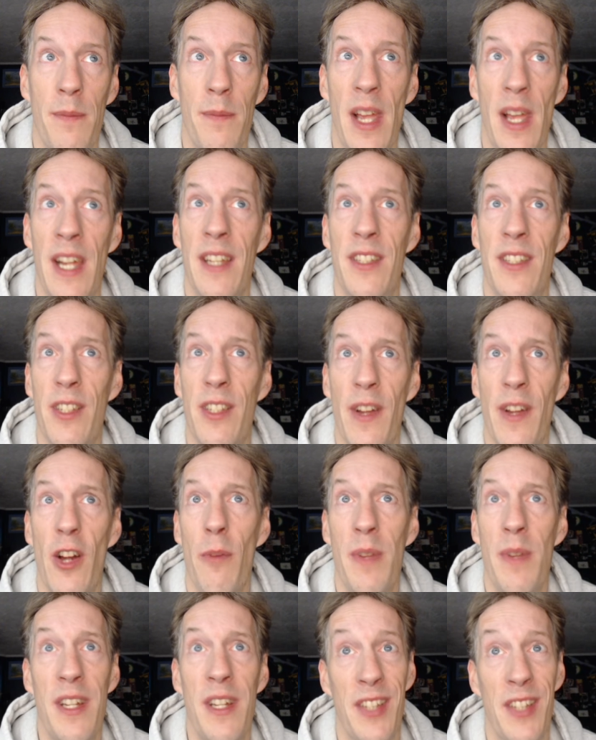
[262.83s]
and its
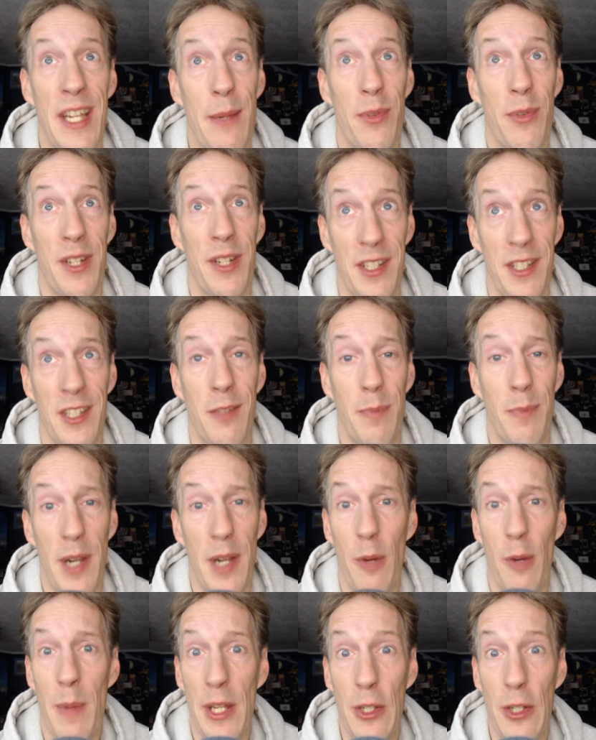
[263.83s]
development is labeled as
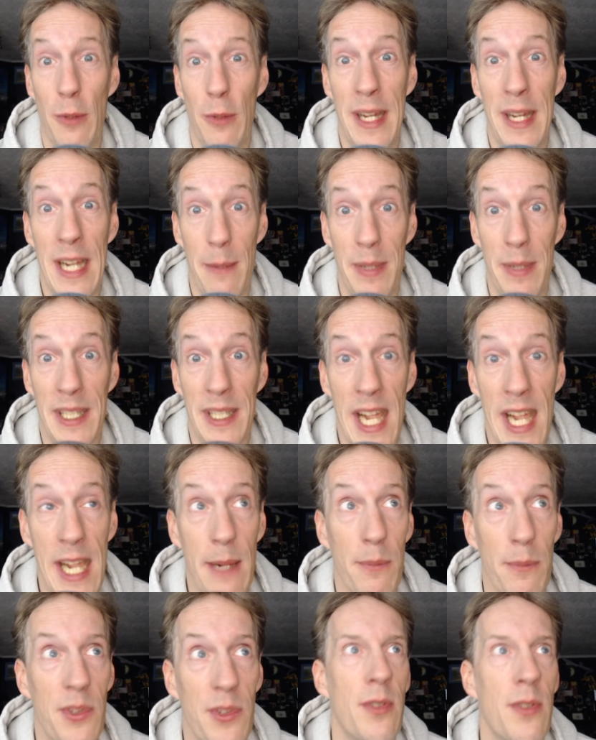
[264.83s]
experimental by Epic
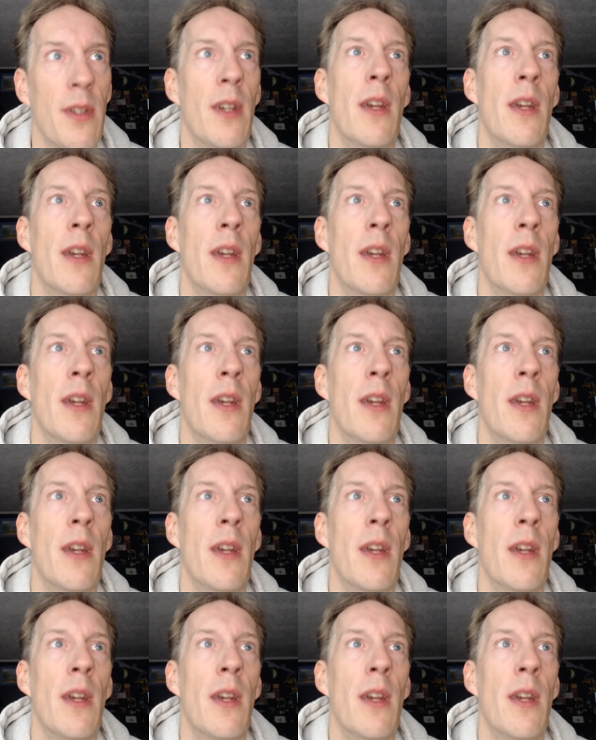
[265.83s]
Games.